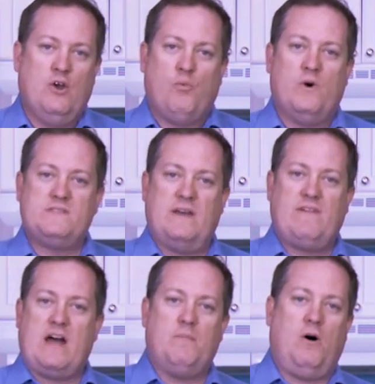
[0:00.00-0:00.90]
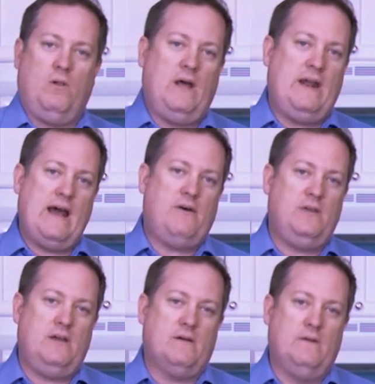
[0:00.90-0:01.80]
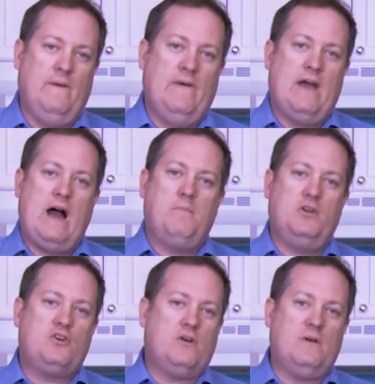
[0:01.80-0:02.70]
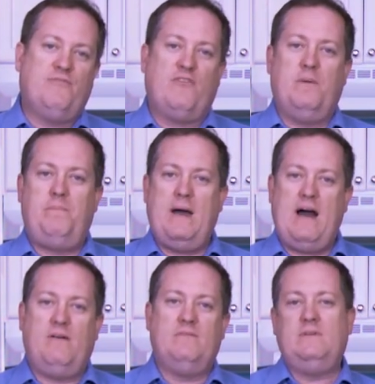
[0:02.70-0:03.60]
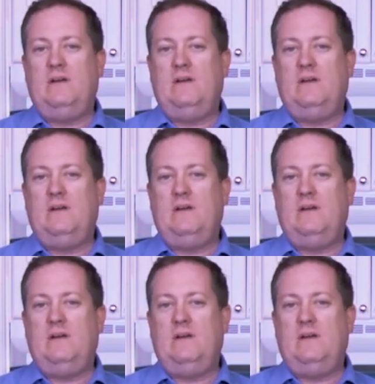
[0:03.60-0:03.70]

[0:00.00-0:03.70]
Once I've got them all laid out here, I'm gonna cook them for about,